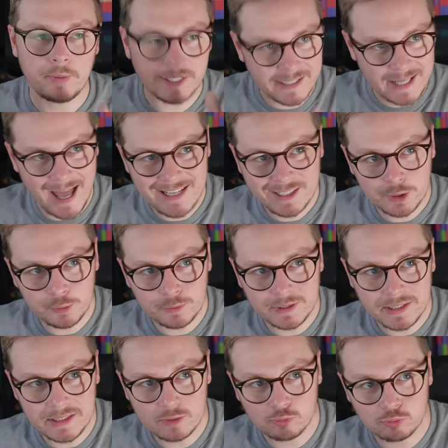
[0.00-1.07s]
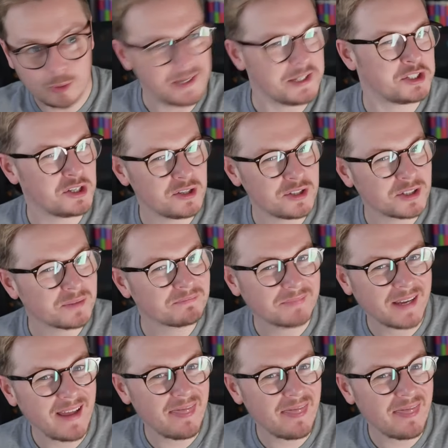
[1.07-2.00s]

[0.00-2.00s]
again, you'd need Richard in